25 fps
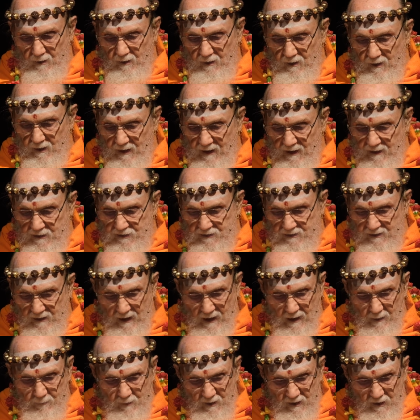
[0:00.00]
Each
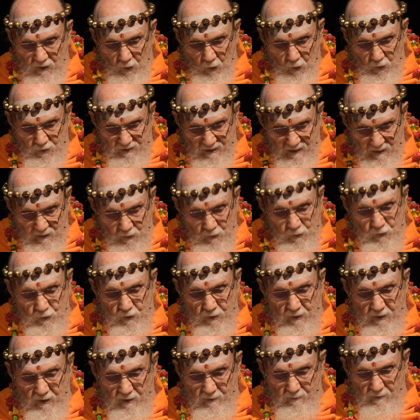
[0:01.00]
time he goes into
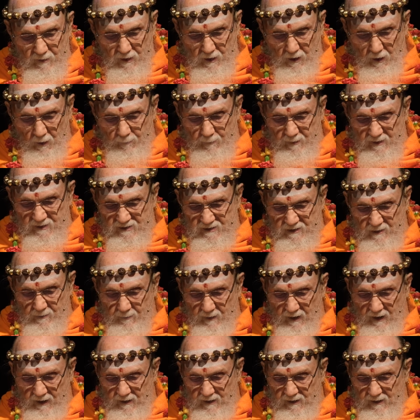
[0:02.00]
nirvikalpa
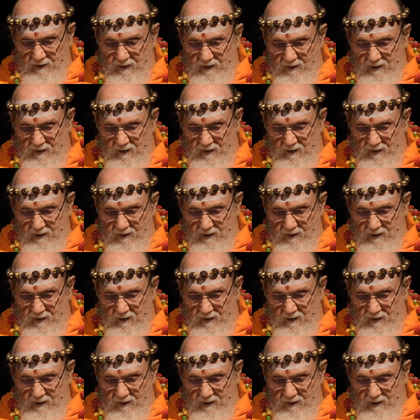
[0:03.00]
samadhi, he